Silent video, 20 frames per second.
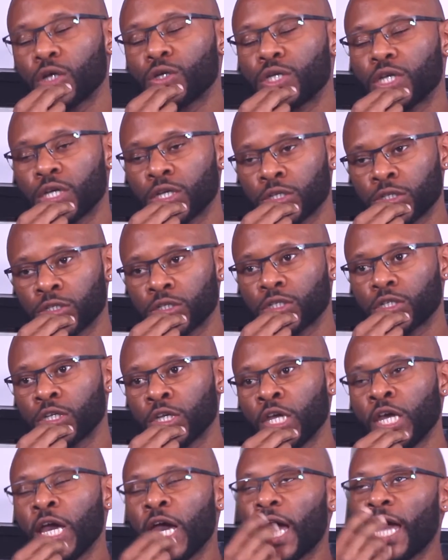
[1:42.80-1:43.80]
Okay.
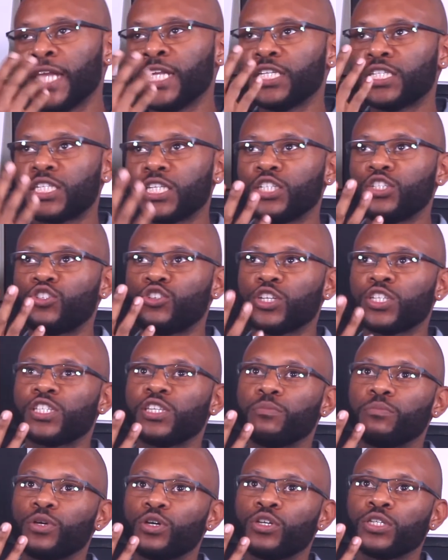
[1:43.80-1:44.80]
And it's
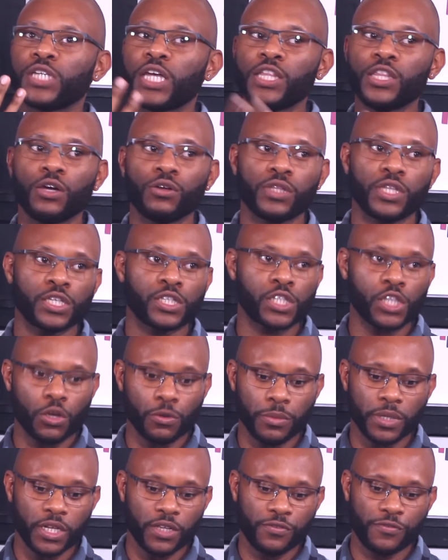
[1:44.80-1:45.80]
interesting because I know there's
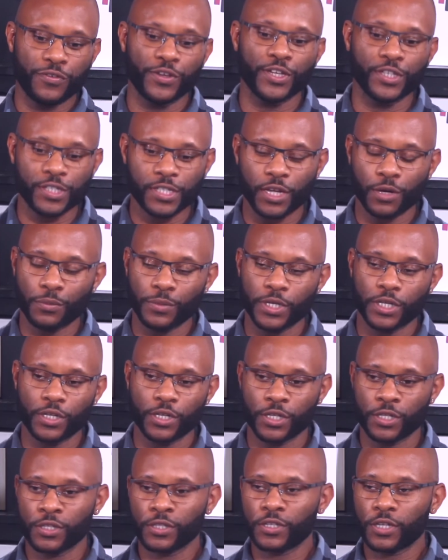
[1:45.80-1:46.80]
so many things that we
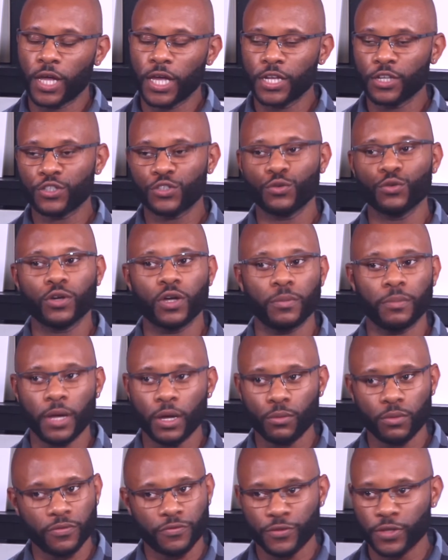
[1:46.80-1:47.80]
can kind of talk
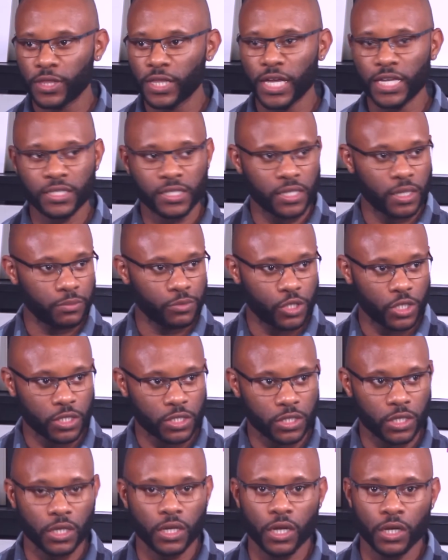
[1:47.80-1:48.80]
about within that
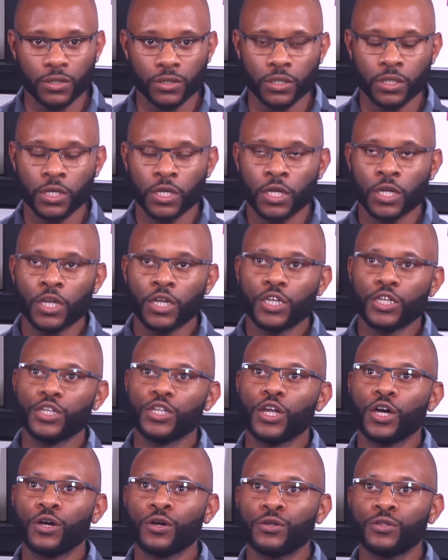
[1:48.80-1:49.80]
subject alone. You
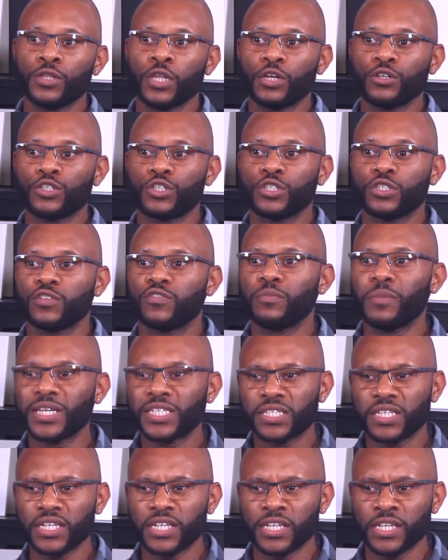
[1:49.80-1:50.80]
know, notions of
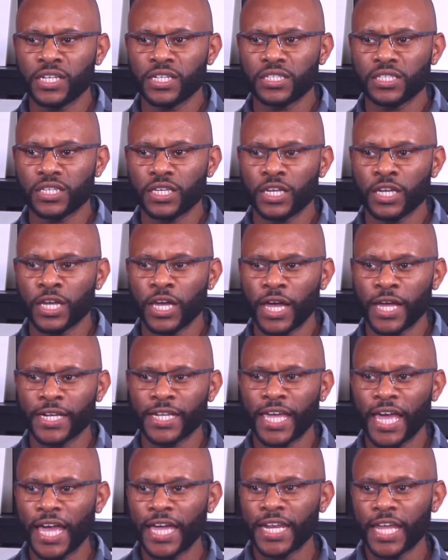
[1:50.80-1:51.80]
masculinity
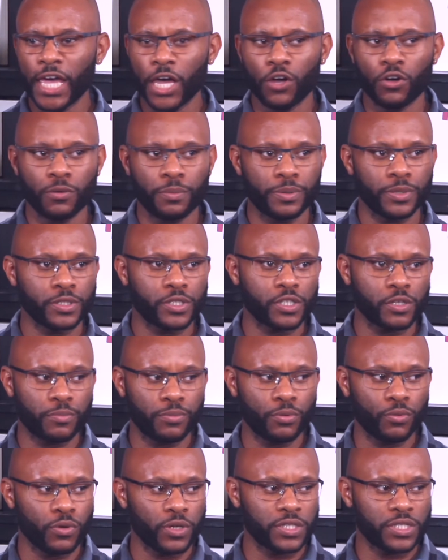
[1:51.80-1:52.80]
and getting help and
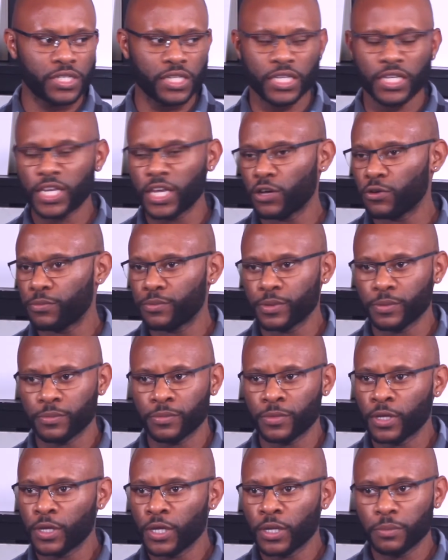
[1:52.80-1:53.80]
support and seek help
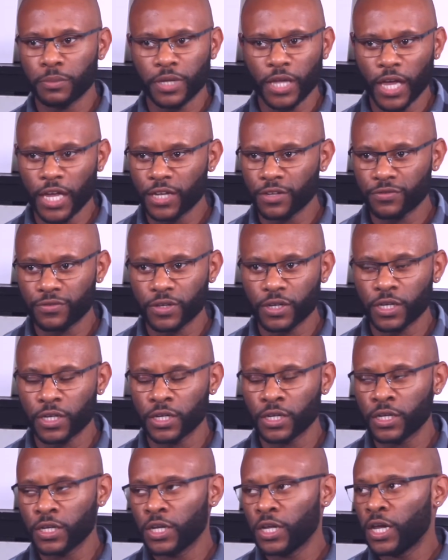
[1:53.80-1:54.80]
in
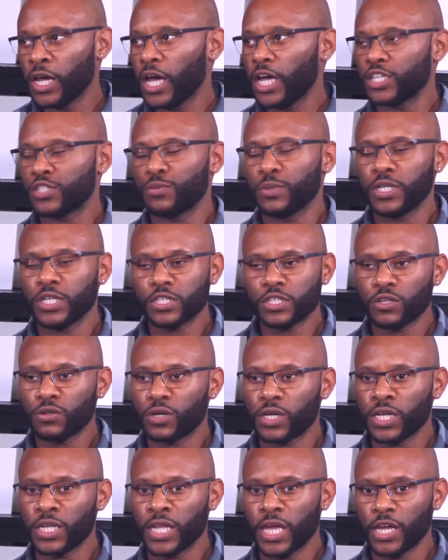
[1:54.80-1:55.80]
behaviour, as well as
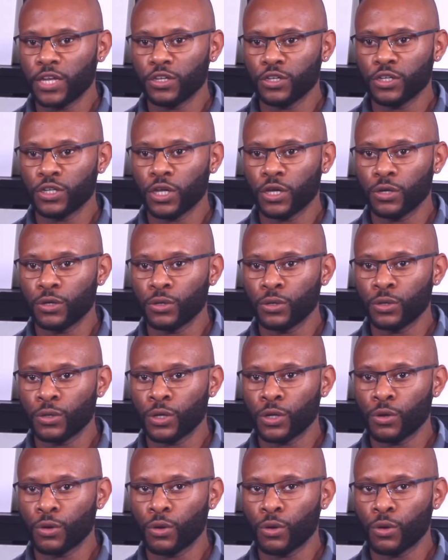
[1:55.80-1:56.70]
looking at, you know,